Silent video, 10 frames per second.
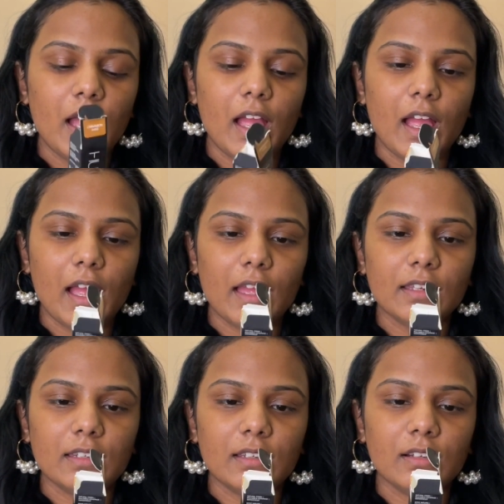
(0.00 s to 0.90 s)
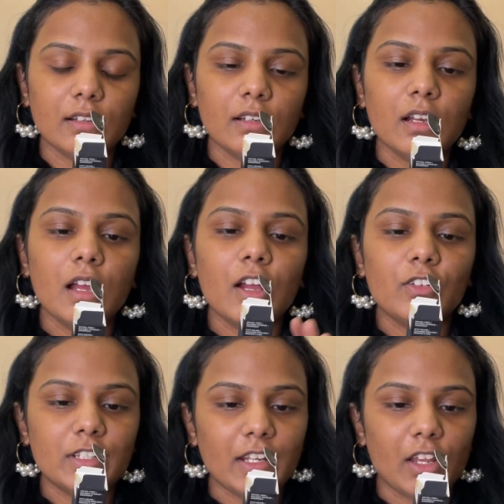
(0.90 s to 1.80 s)
And
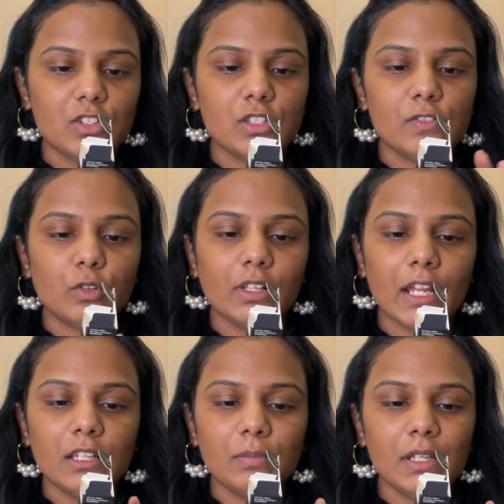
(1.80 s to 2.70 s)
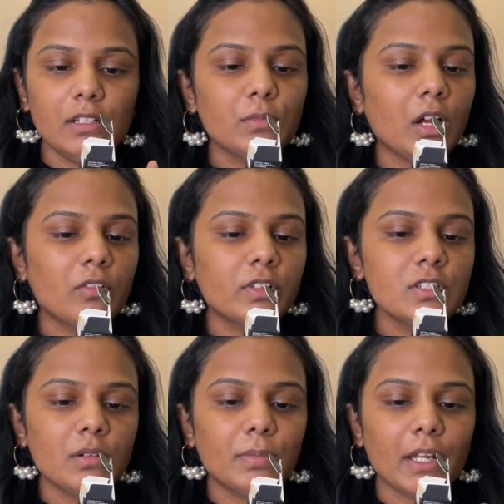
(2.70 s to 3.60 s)
directions: for light medium coverage,
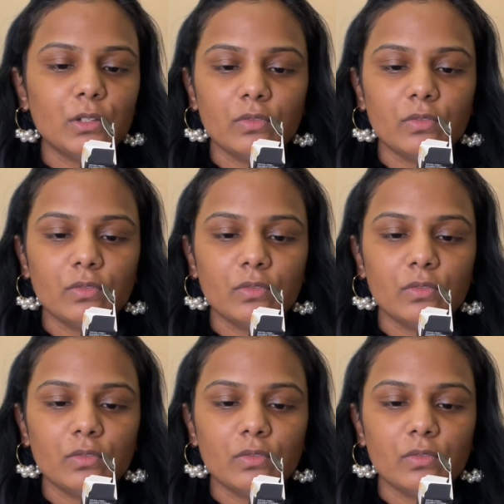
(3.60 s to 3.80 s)
apply to